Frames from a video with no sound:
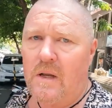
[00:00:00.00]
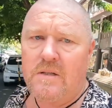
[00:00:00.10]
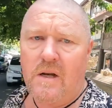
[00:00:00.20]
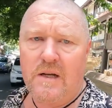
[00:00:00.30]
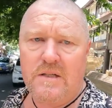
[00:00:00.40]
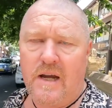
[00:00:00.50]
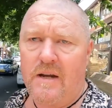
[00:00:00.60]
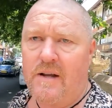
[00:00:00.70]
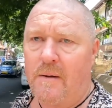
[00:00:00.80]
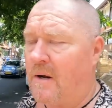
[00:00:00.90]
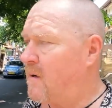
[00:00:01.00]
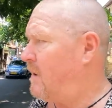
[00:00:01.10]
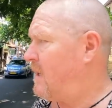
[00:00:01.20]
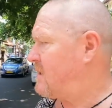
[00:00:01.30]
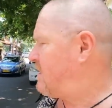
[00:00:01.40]
So like I say, a couple
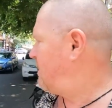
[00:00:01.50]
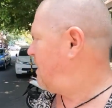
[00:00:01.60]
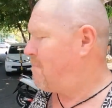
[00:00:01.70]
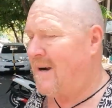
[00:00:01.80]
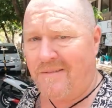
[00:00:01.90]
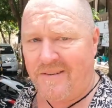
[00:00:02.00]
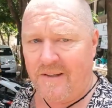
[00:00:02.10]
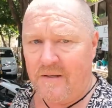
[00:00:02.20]
$100 a month,